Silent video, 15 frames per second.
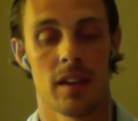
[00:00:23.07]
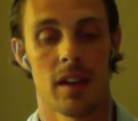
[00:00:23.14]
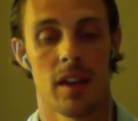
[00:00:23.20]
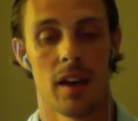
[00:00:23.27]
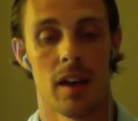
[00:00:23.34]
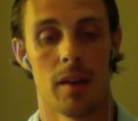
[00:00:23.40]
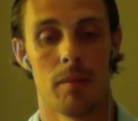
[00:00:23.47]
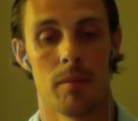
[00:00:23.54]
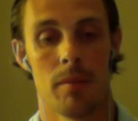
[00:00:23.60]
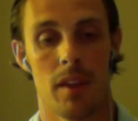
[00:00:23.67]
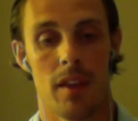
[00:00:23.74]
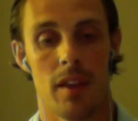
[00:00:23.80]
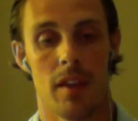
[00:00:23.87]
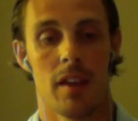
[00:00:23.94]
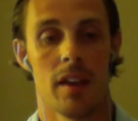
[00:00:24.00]
Um,
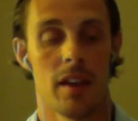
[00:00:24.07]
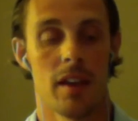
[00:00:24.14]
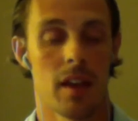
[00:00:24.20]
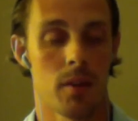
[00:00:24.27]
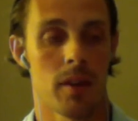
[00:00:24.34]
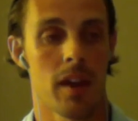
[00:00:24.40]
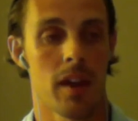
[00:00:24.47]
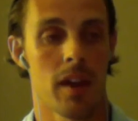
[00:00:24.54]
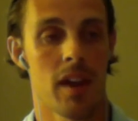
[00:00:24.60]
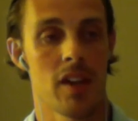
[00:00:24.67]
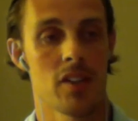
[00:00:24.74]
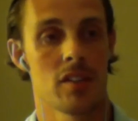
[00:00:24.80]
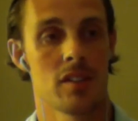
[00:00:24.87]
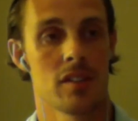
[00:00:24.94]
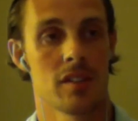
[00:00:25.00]
in other
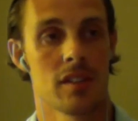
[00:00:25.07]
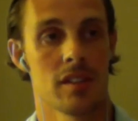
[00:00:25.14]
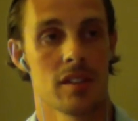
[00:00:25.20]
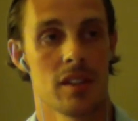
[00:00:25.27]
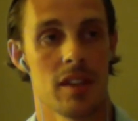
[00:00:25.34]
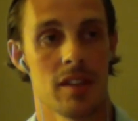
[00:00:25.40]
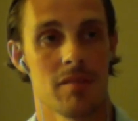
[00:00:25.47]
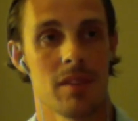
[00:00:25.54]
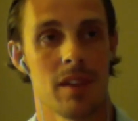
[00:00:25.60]
occasions, it, it,